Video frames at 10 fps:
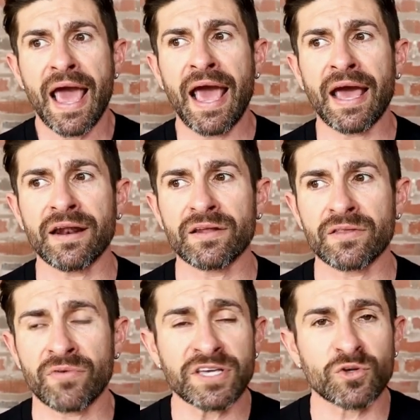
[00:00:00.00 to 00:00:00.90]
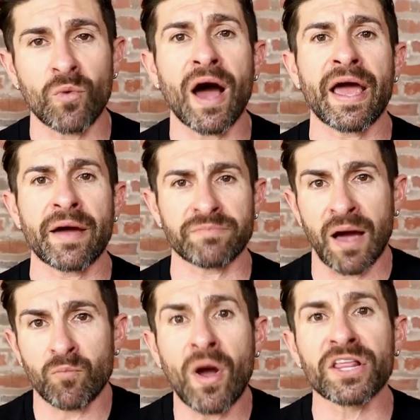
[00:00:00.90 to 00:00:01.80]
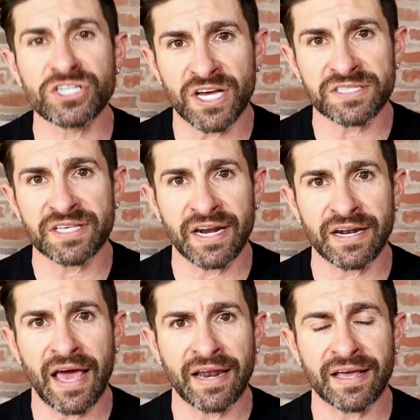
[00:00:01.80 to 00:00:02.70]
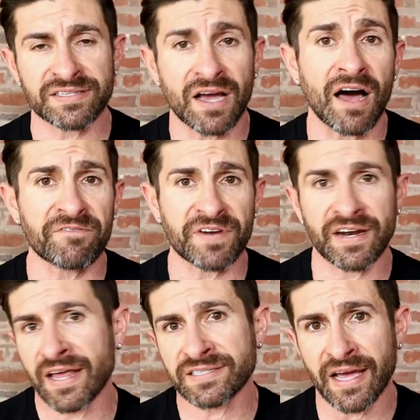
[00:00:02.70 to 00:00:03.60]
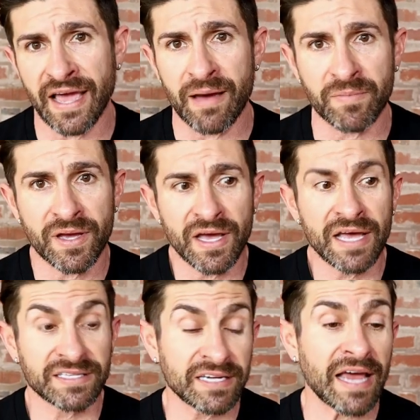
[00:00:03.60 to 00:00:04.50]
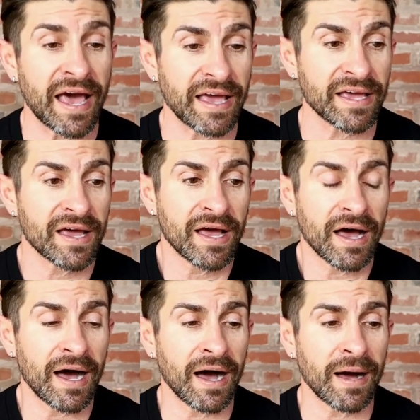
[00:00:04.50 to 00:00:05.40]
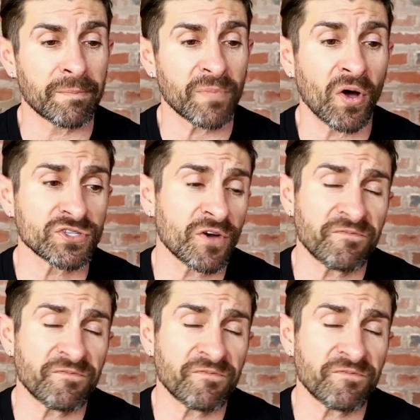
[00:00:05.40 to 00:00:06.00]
and the reason why I'm well adjusted and as confident as I am today. Also